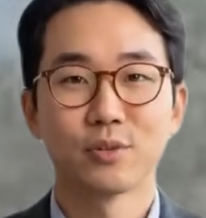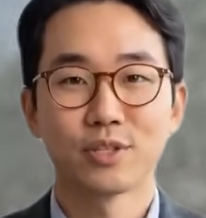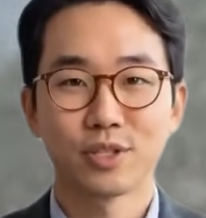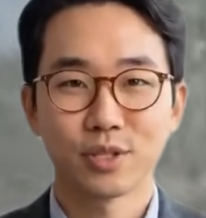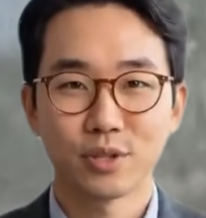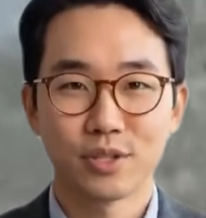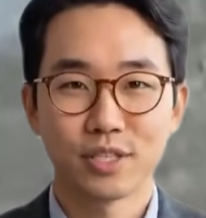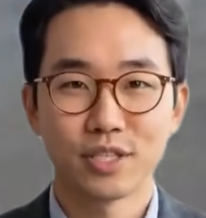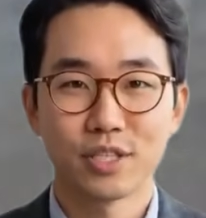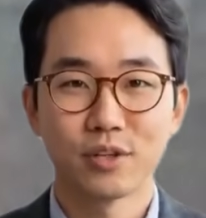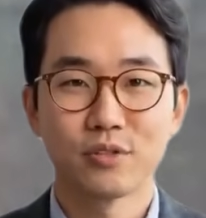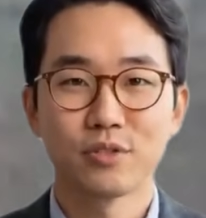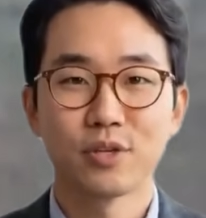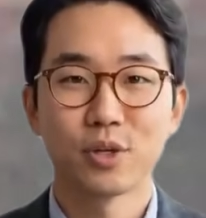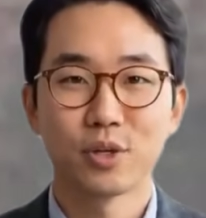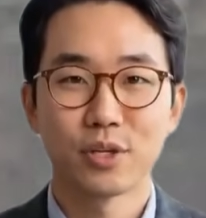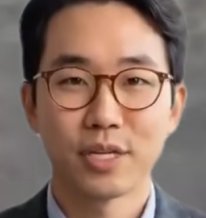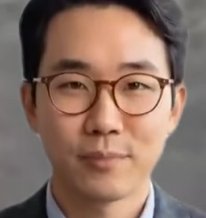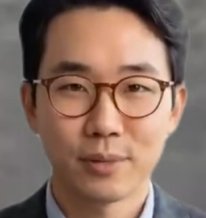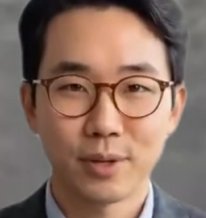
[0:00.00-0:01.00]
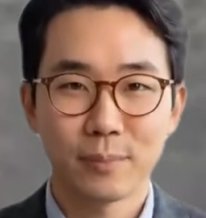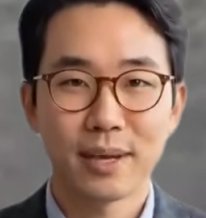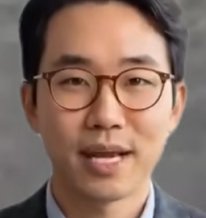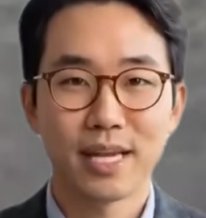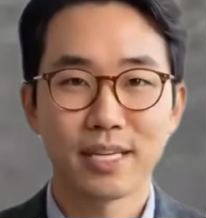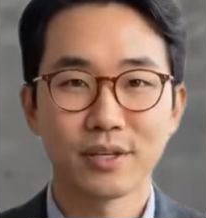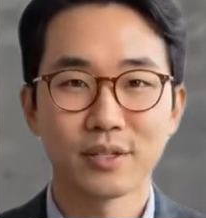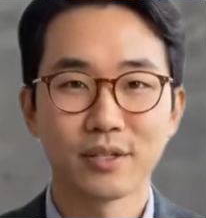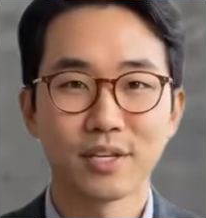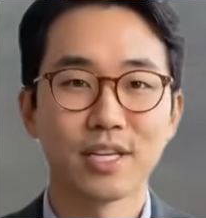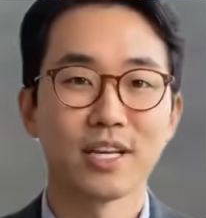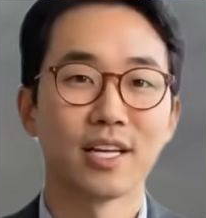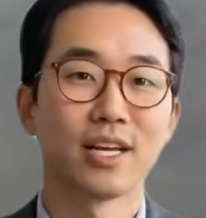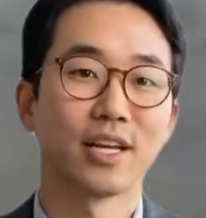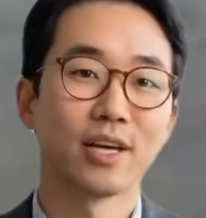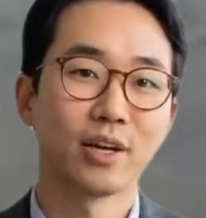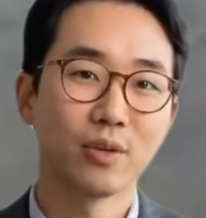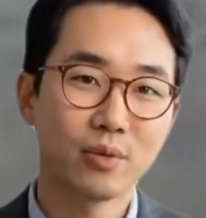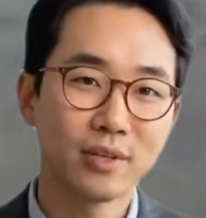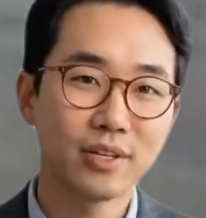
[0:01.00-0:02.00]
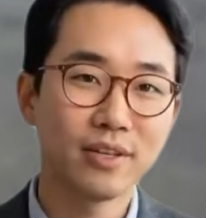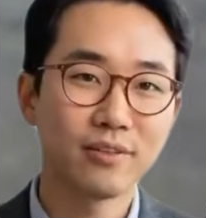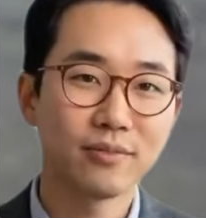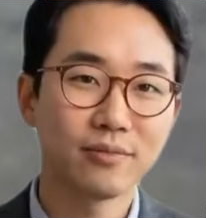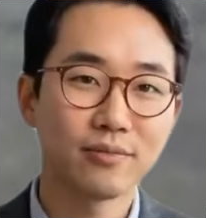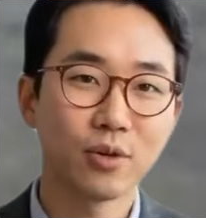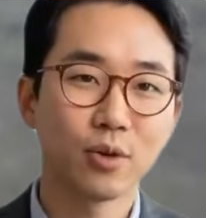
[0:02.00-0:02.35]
Secondary detonations confirm their forward